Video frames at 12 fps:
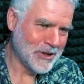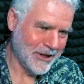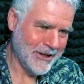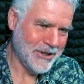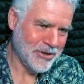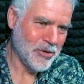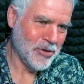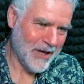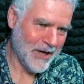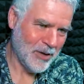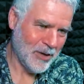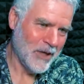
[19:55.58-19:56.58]
to lend you
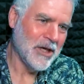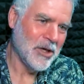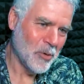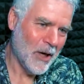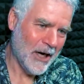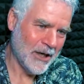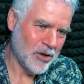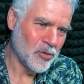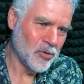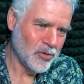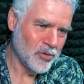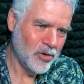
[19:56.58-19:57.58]
money where you are.
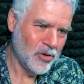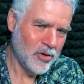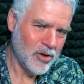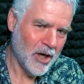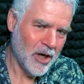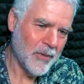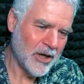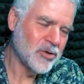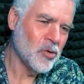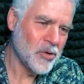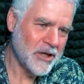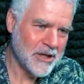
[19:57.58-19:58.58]
You're, you know, by
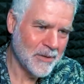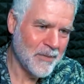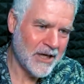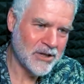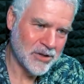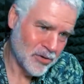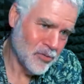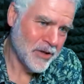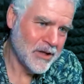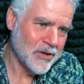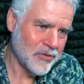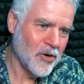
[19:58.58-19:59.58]
talking to the banks, you're
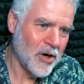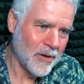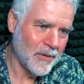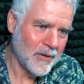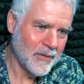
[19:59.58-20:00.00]
talking to the wrong